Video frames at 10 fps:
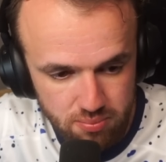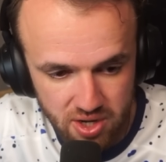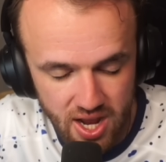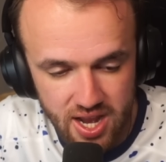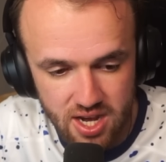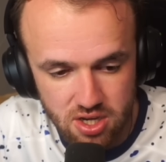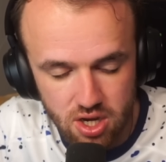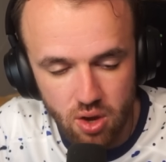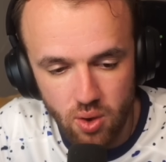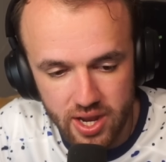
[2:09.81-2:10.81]
But I had
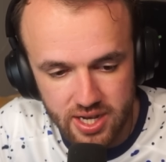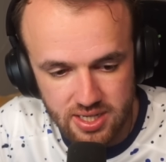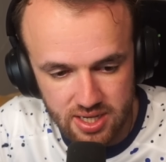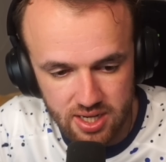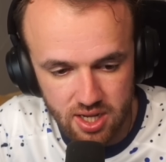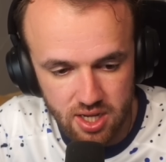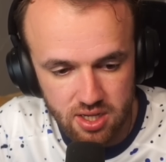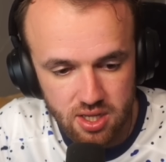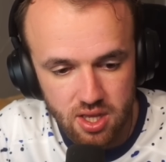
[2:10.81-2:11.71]
no idea